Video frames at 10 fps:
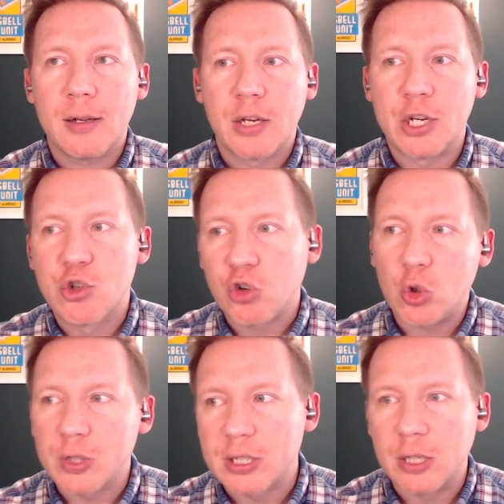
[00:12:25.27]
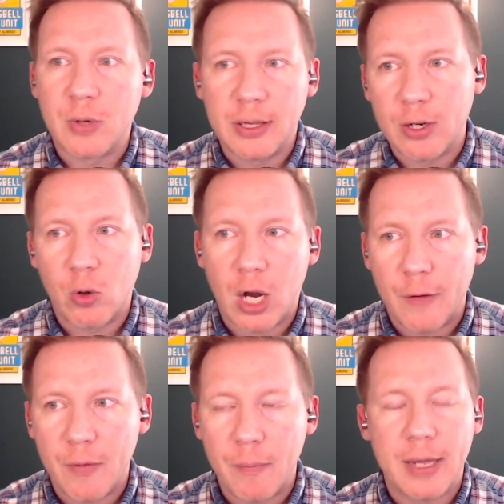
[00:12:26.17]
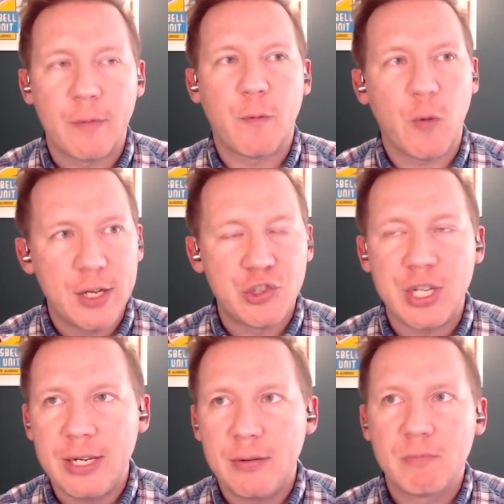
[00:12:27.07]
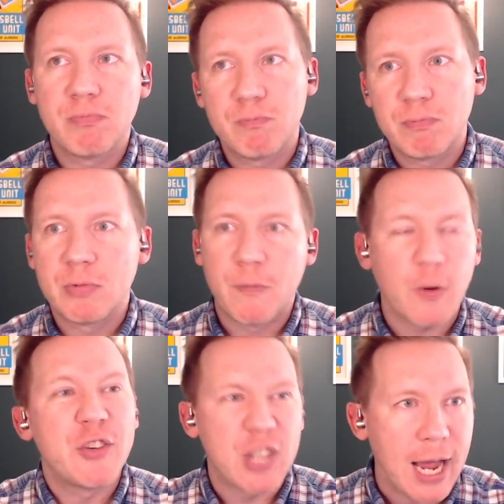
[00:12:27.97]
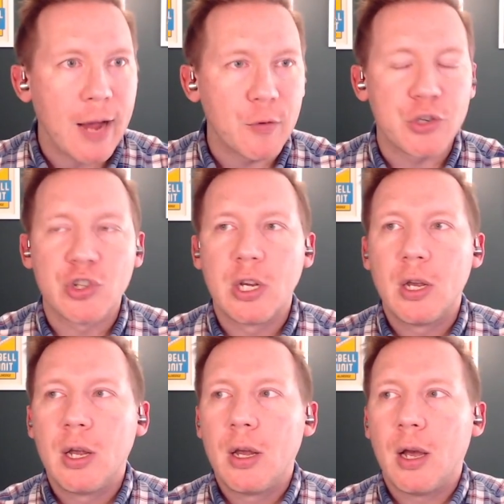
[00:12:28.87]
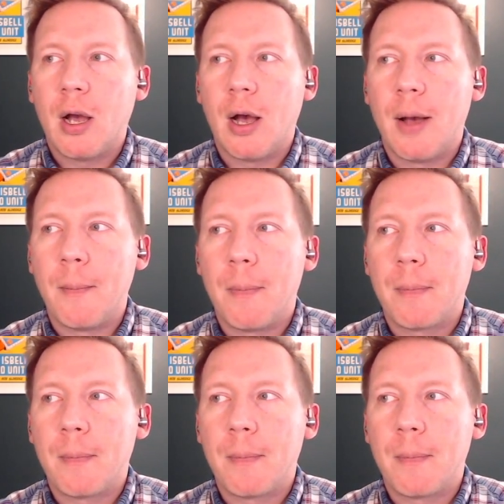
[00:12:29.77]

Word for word: control's still a little off a bit. Fringe to average. He